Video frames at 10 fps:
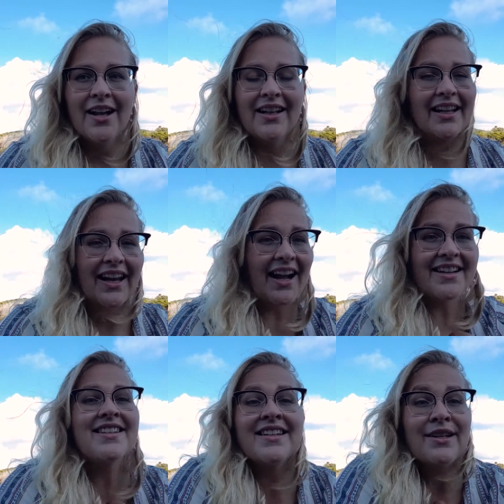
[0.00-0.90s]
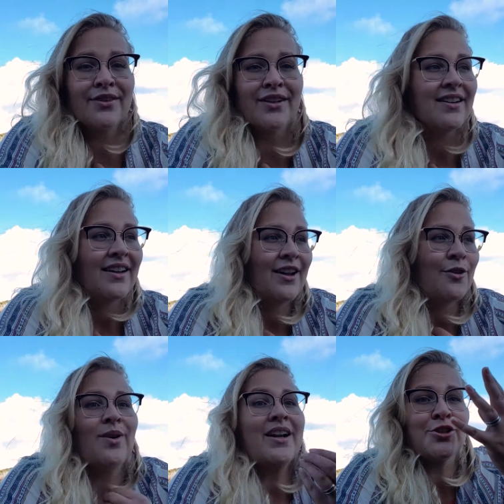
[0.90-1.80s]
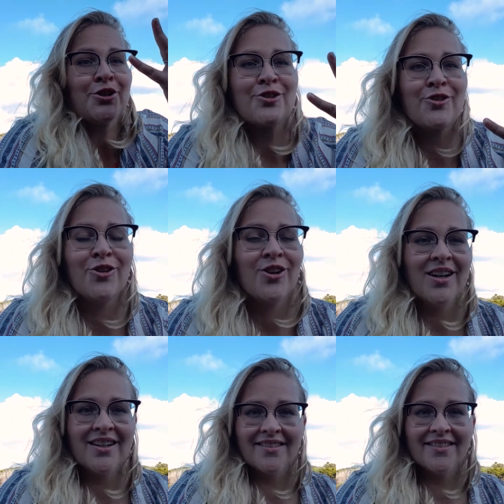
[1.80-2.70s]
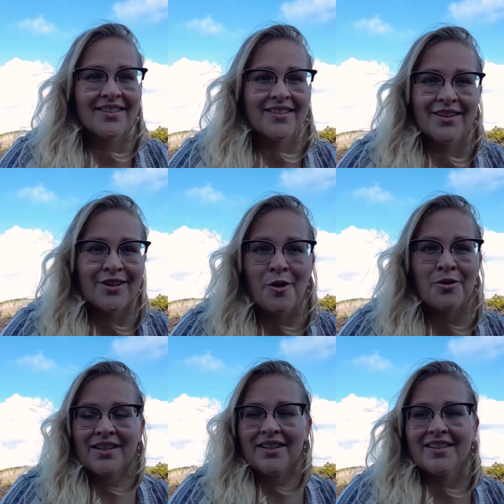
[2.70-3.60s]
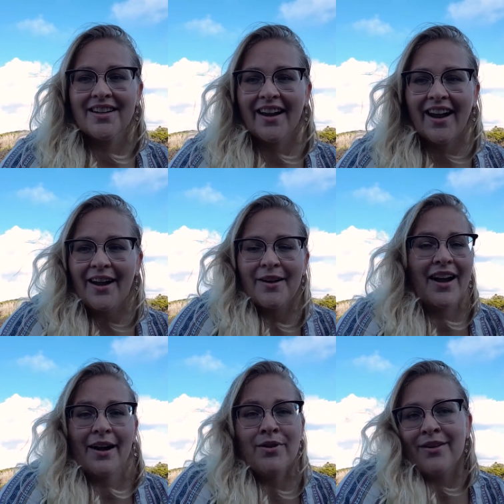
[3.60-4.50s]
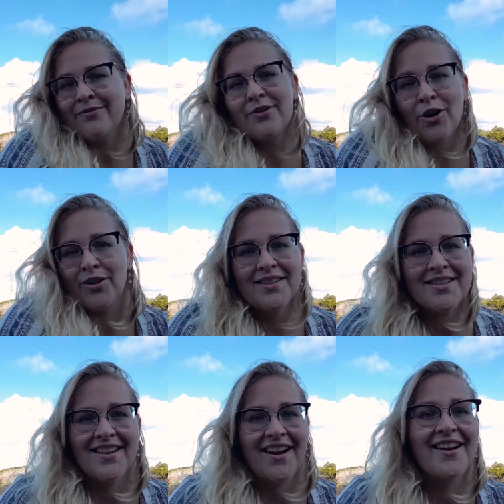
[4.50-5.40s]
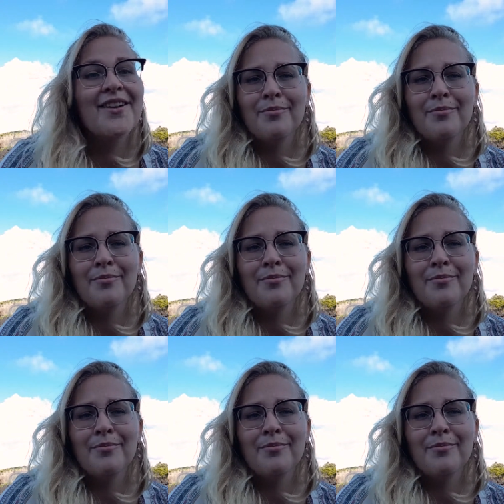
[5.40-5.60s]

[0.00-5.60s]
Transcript: Like, I didn't even register the, the notice. Like, I, I would have gotten stuck.